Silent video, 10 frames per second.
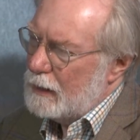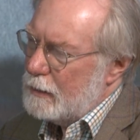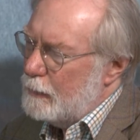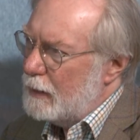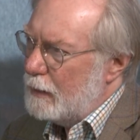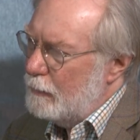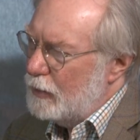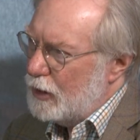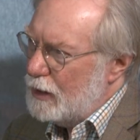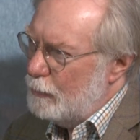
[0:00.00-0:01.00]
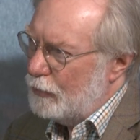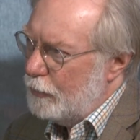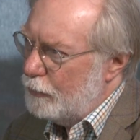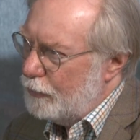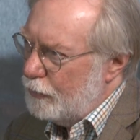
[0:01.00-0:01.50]
American regimes
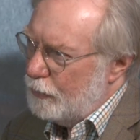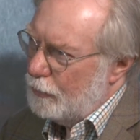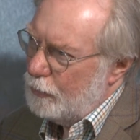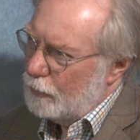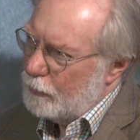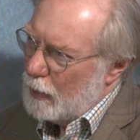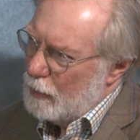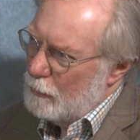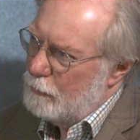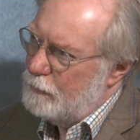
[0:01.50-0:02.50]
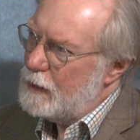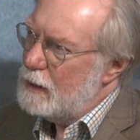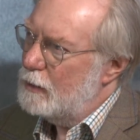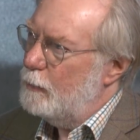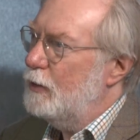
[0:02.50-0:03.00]
have sort of
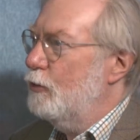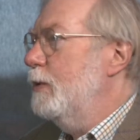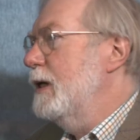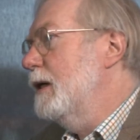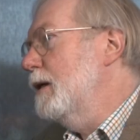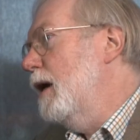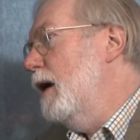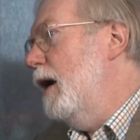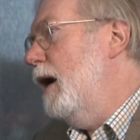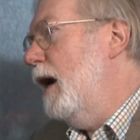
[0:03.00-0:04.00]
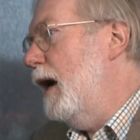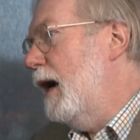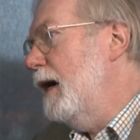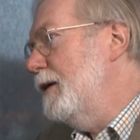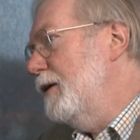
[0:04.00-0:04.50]
veered between
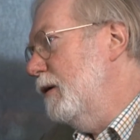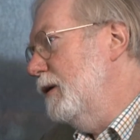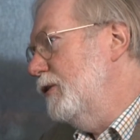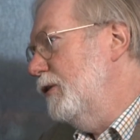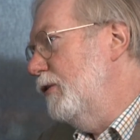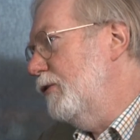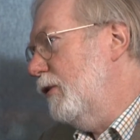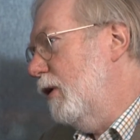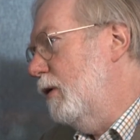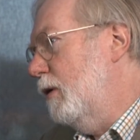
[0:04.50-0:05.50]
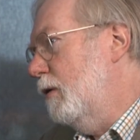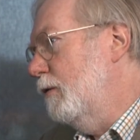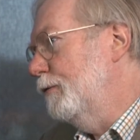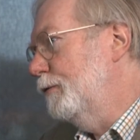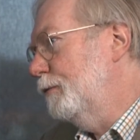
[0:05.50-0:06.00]
ideologies
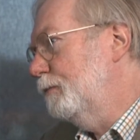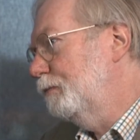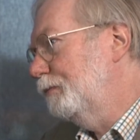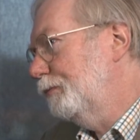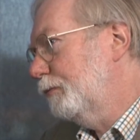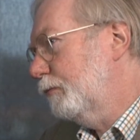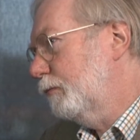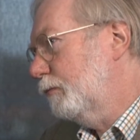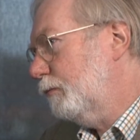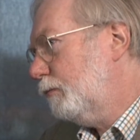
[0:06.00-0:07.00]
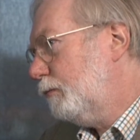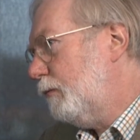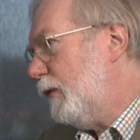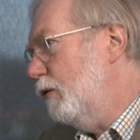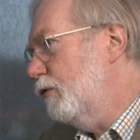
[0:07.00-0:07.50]
of
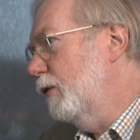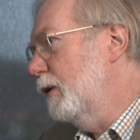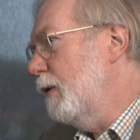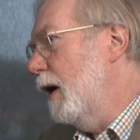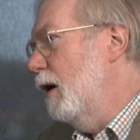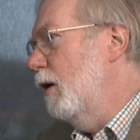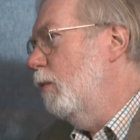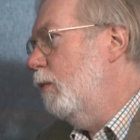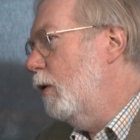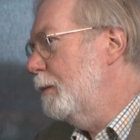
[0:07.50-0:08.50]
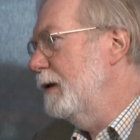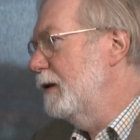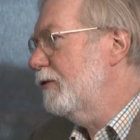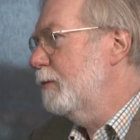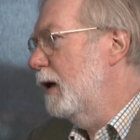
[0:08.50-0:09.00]
sort of
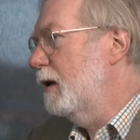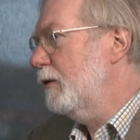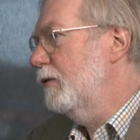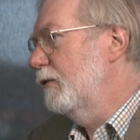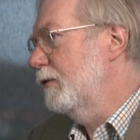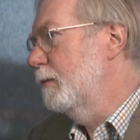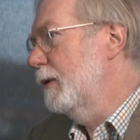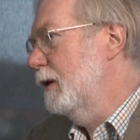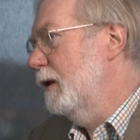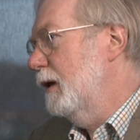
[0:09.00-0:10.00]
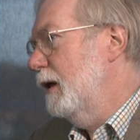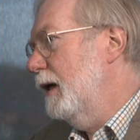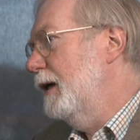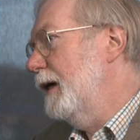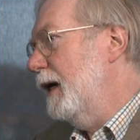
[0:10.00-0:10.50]
populist Marxism
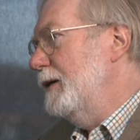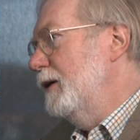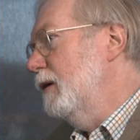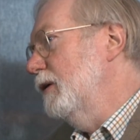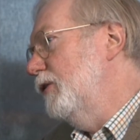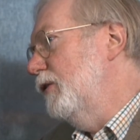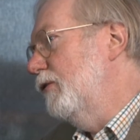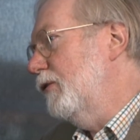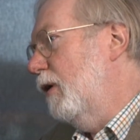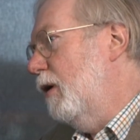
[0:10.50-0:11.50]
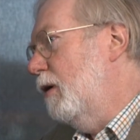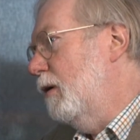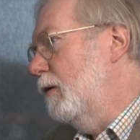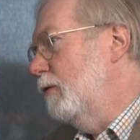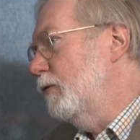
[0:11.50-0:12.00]
and ideologies
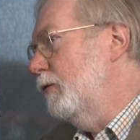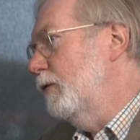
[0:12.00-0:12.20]
of